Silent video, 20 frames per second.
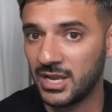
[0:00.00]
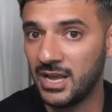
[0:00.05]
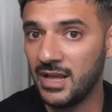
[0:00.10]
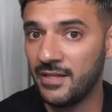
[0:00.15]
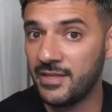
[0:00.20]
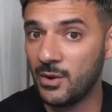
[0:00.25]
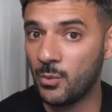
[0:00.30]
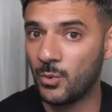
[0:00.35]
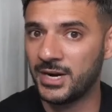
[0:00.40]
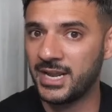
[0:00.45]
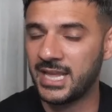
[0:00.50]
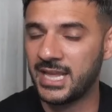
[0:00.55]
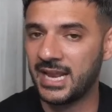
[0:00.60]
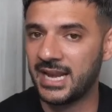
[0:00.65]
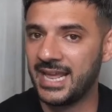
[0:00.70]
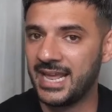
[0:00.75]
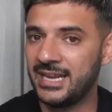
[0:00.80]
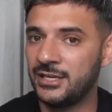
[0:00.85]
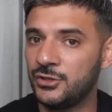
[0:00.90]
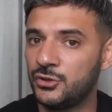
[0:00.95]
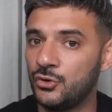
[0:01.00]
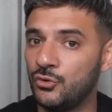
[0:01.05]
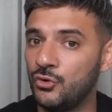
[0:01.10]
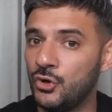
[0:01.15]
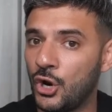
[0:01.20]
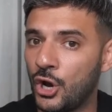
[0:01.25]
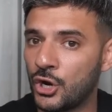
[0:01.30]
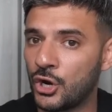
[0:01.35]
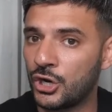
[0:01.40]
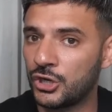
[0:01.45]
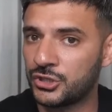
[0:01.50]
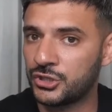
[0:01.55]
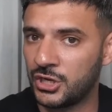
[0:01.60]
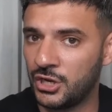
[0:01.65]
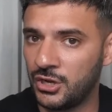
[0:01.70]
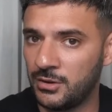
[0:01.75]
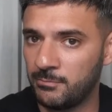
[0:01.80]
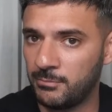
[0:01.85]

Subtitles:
They want to get it into longer-term